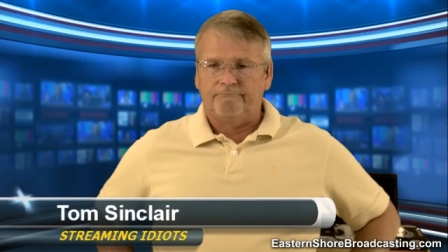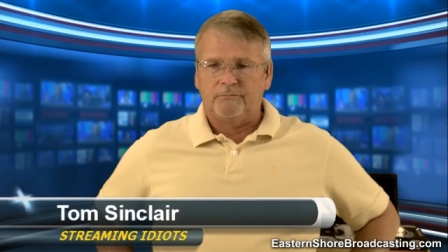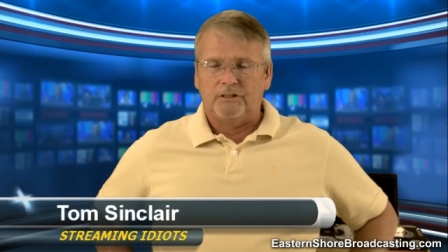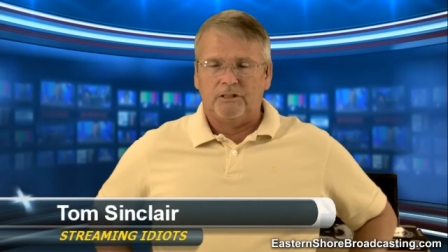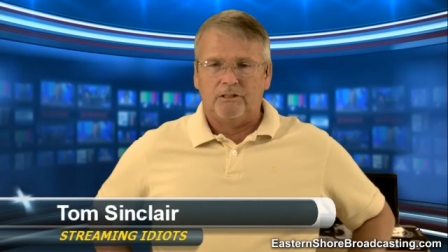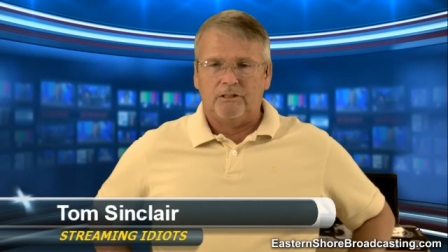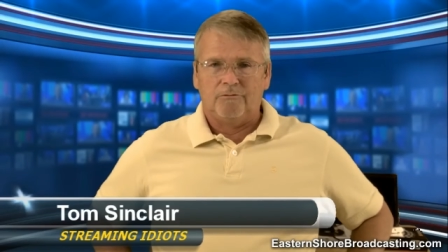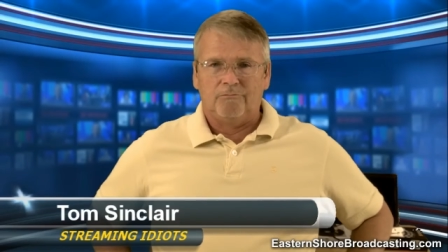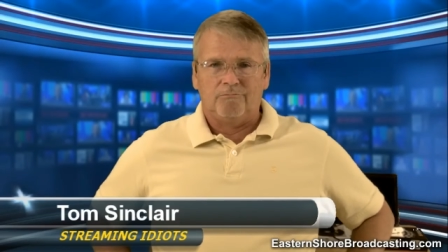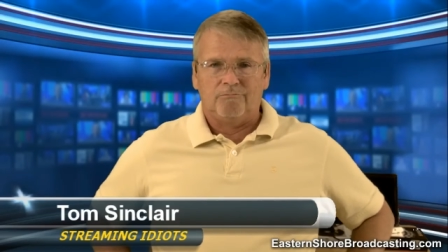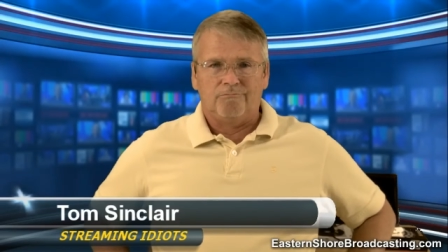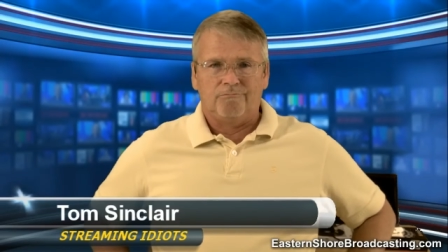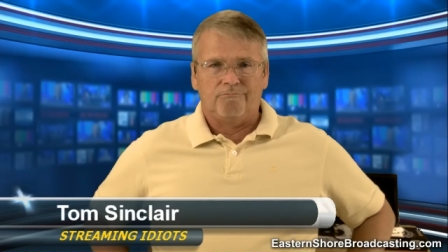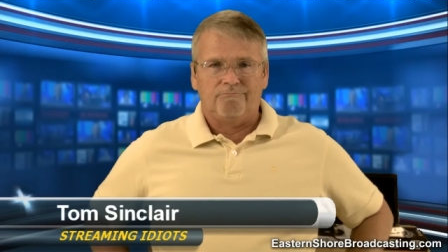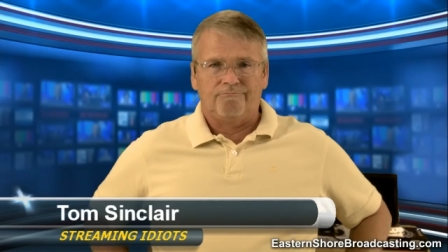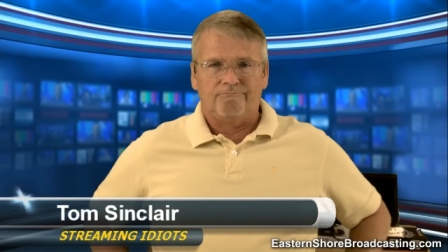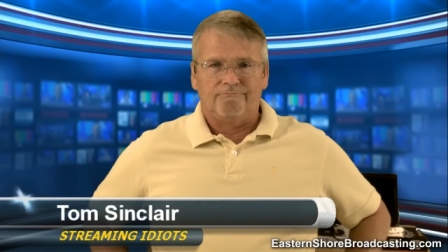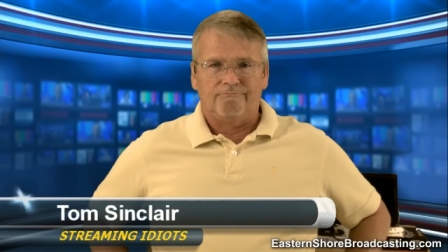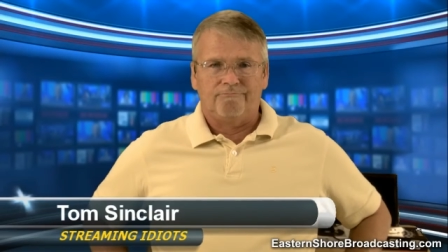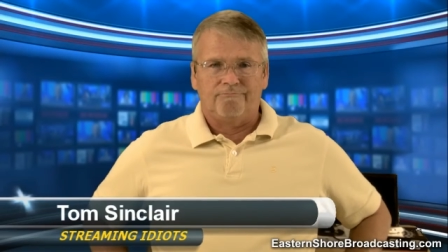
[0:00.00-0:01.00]
know,
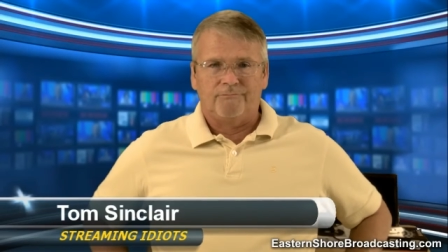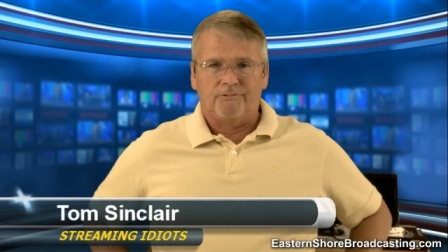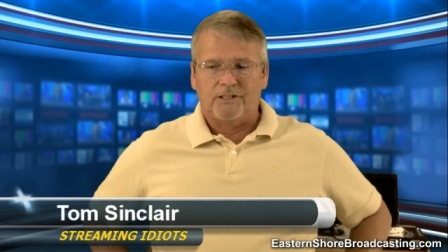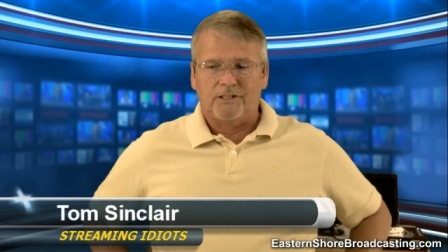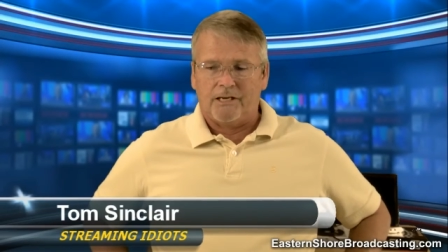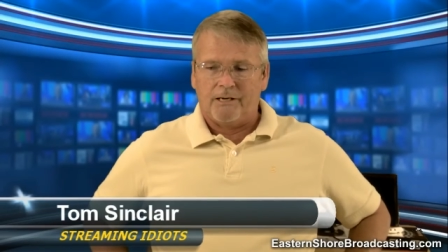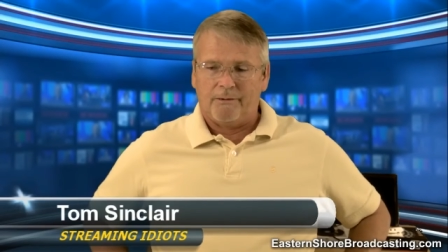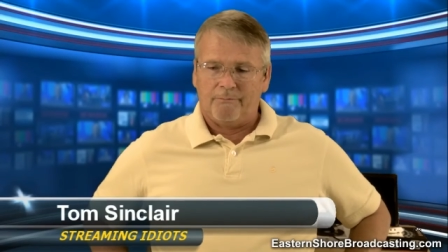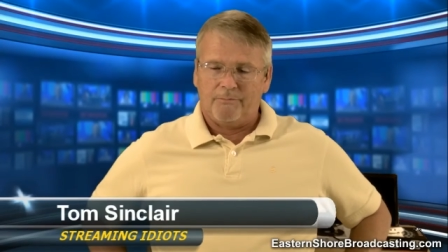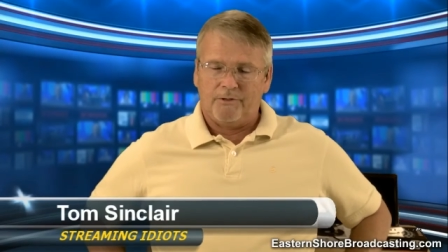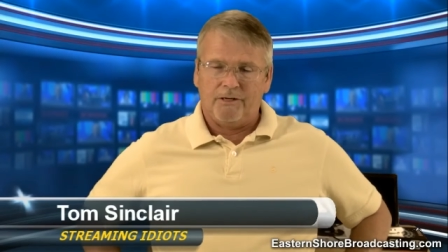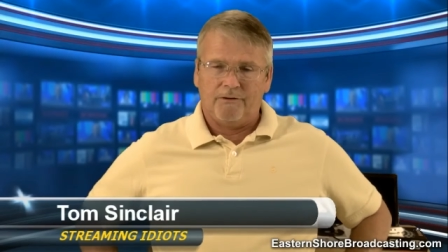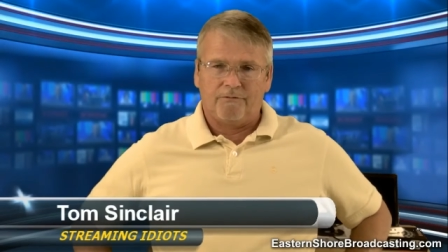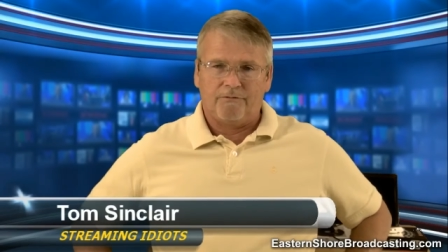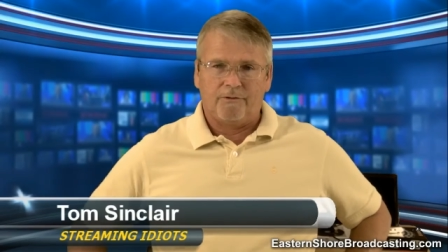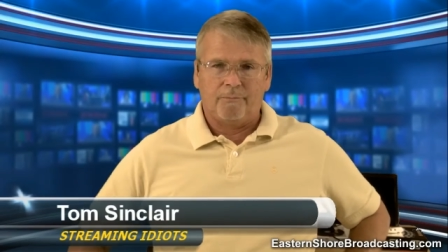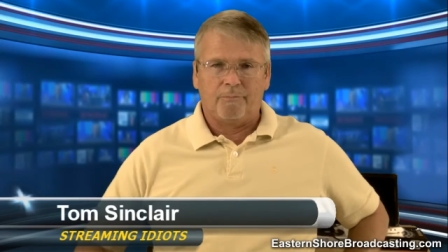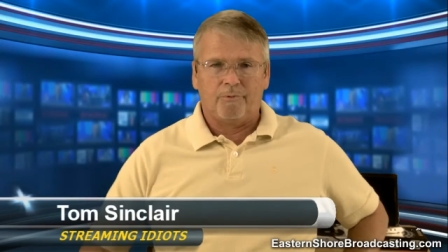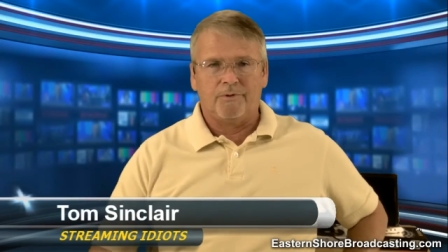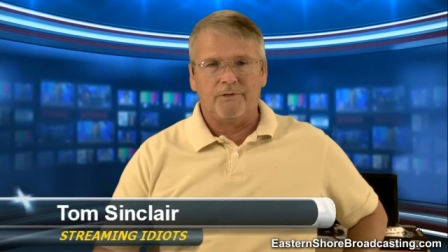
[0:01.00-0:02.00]
set up
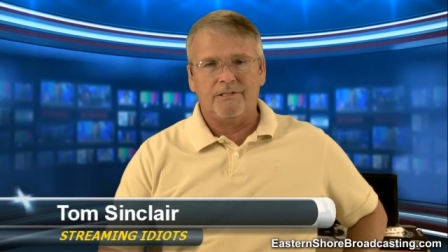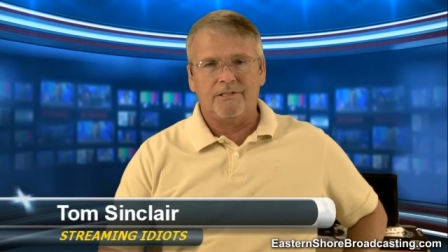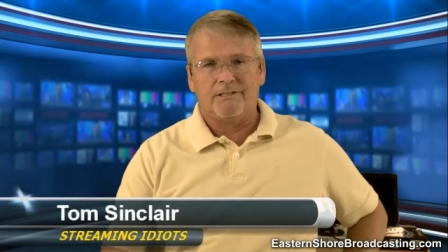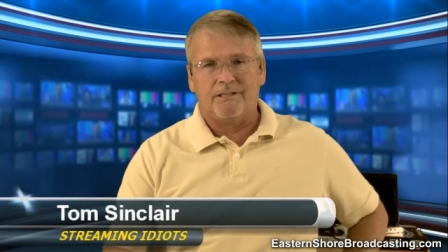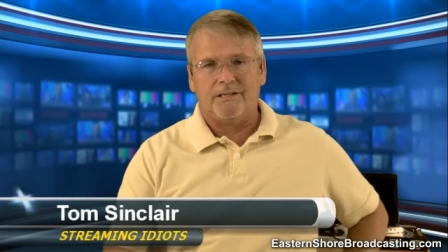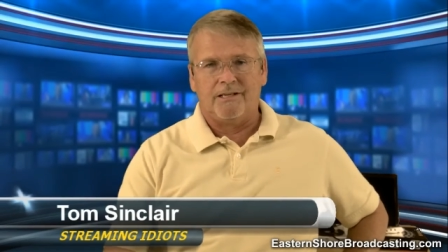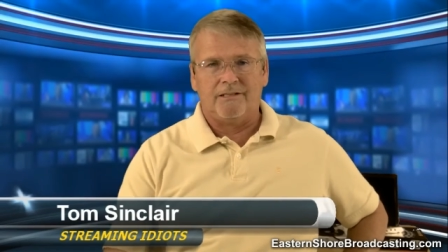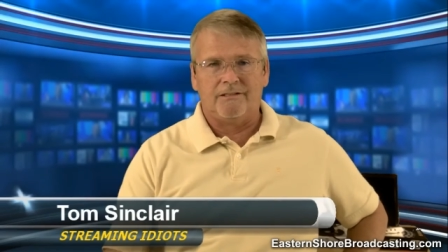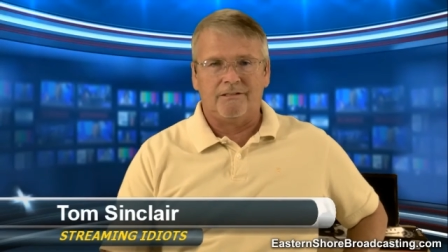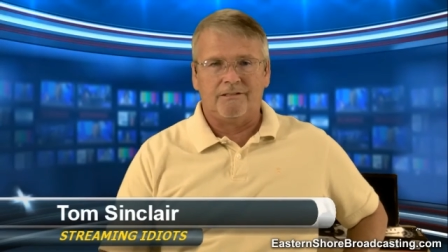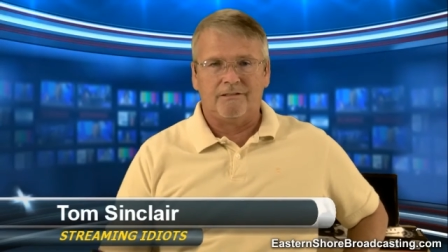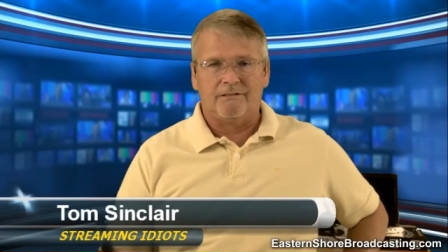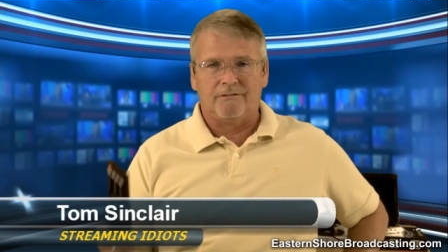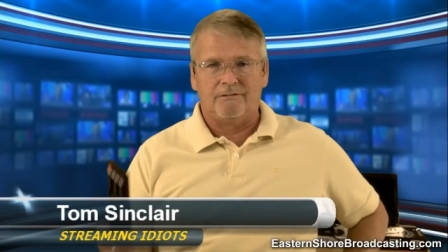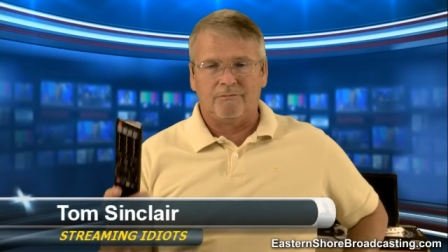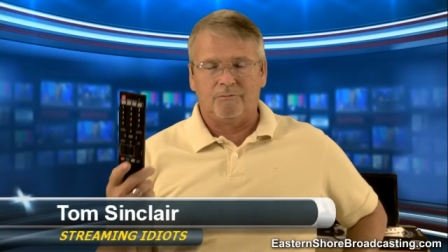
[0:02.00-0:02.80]
different presets